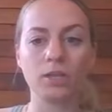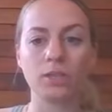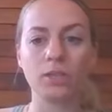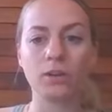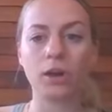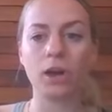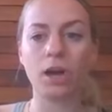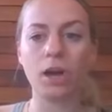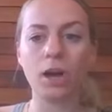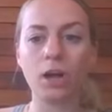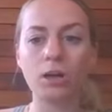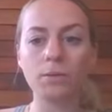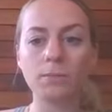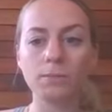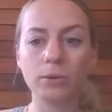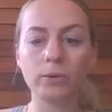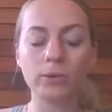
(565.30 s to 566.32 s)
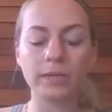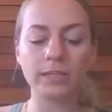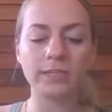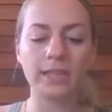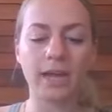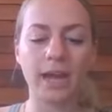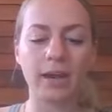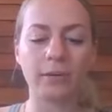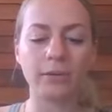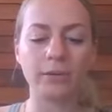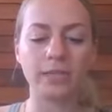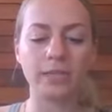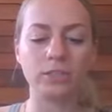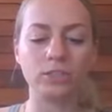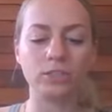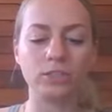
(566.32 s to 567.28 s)
they're all broken down
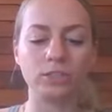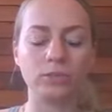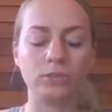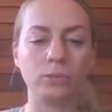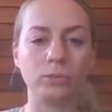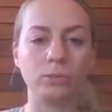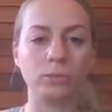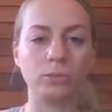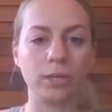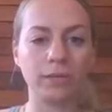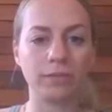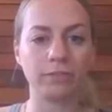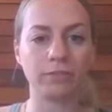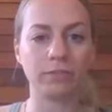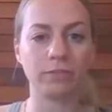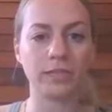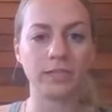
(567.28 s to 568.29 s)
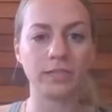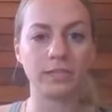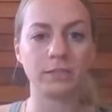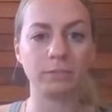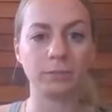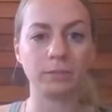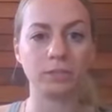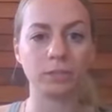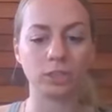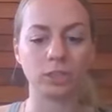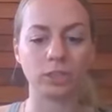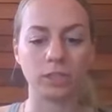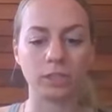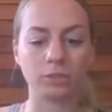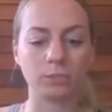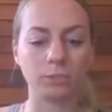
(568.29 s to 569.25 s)
into one of 3 simple
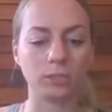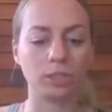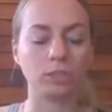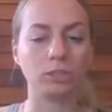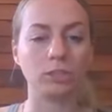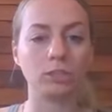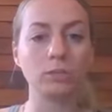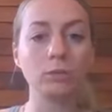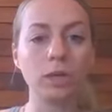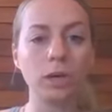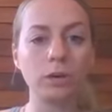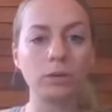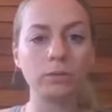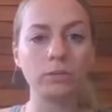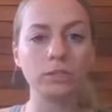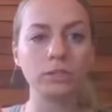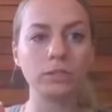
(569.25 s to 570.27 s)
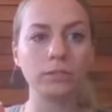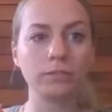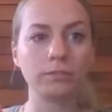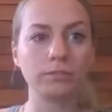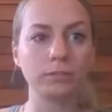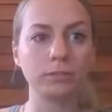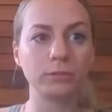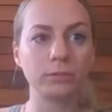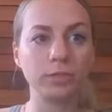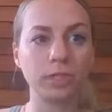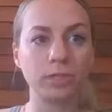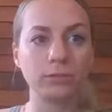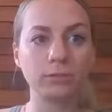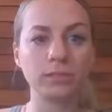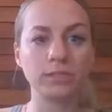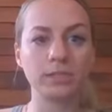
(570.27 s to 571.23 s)
sugars, which is glucose,
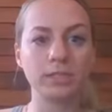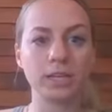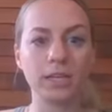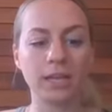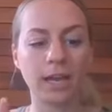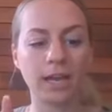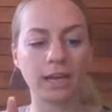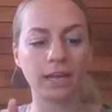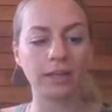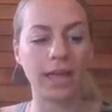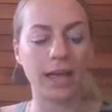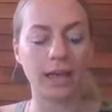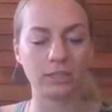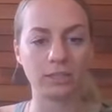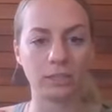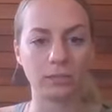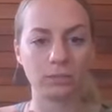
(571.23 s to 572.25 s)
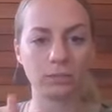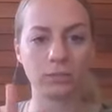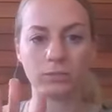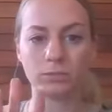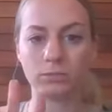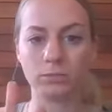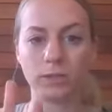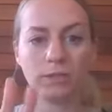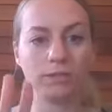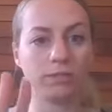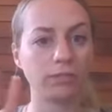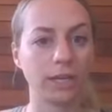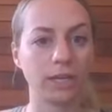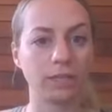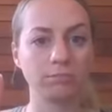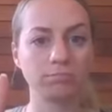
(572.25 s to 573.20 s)
fructose, and galactose. One of
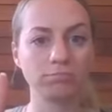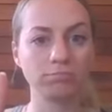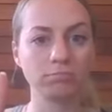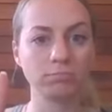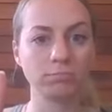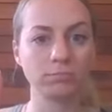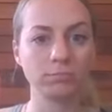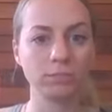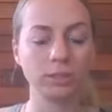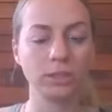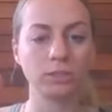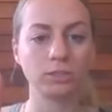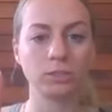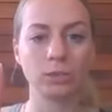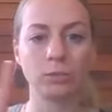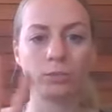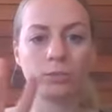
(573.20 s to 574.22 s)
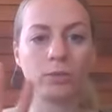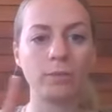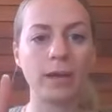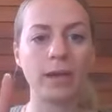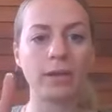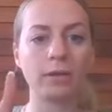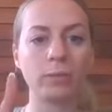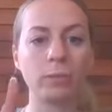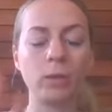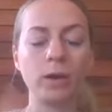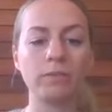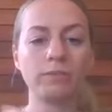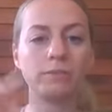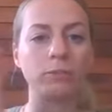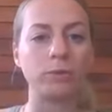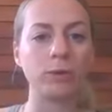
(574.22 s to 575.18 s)
3. So no matter
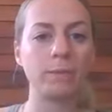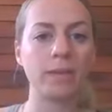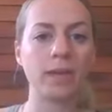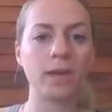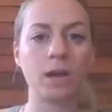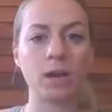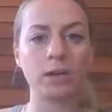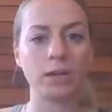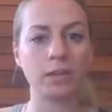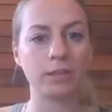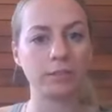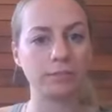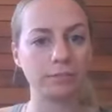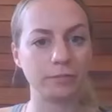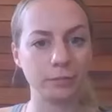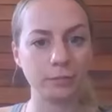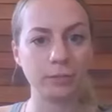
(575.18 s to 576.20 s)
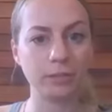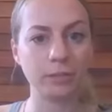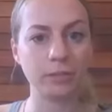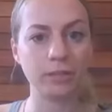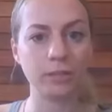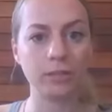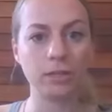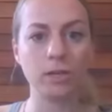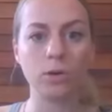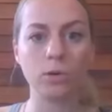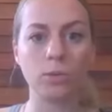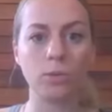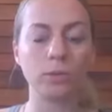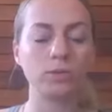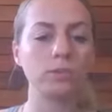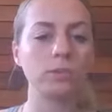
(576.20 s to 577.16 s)
what form they are in the food,
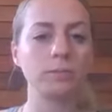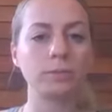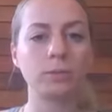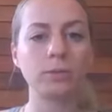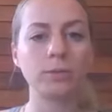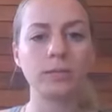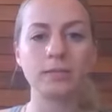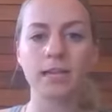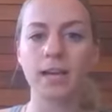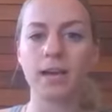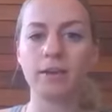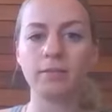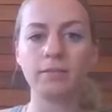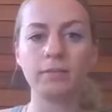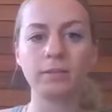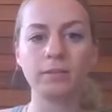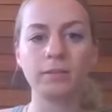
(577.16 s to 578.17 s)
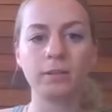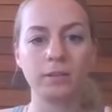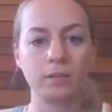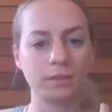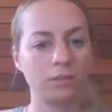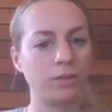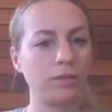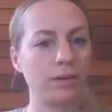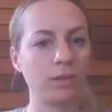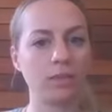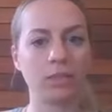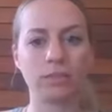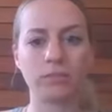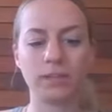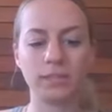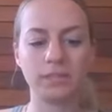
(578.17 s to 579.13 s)
once they're broken down, they're in
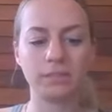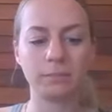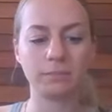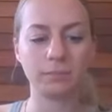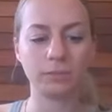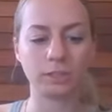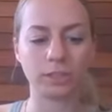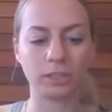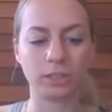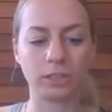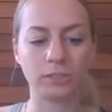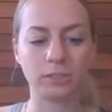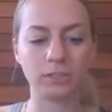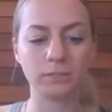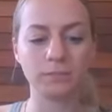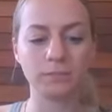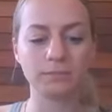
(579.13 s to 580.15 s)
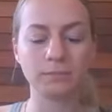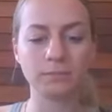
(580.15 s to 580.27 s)
3 simple sugars.